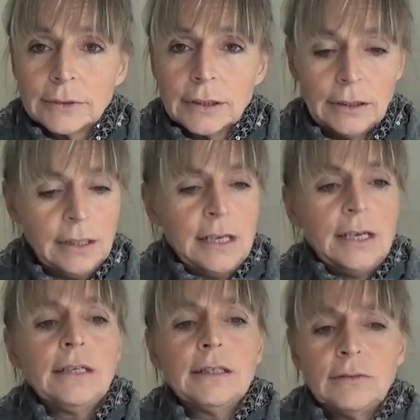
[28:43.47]
And they're
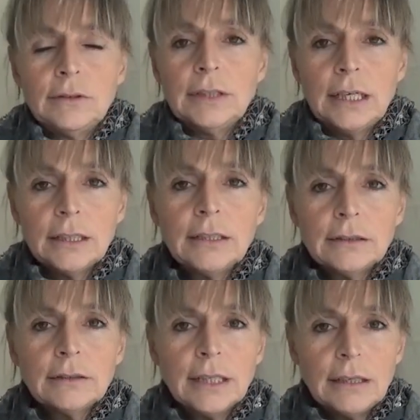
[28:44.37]
like, oh, okay,
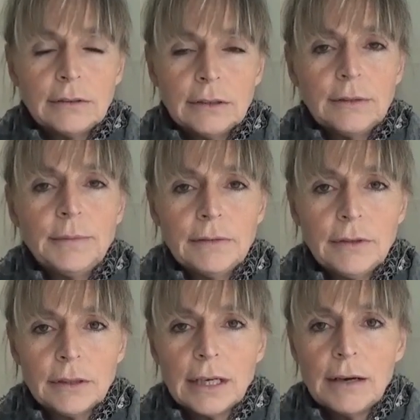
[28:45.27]
now you give me a
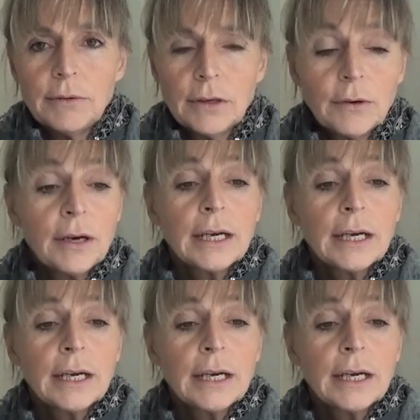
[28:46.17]
rock, now what?